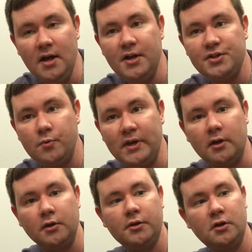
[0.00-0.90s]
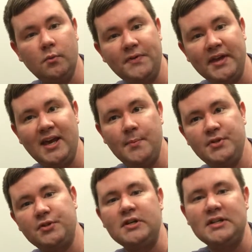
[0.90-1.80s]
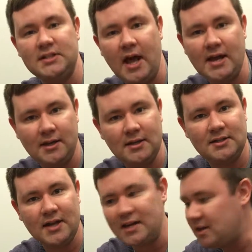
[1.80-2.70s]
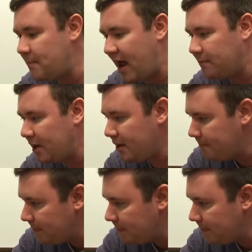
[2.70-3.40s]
so we can learn what the chemistry is like inside the magma.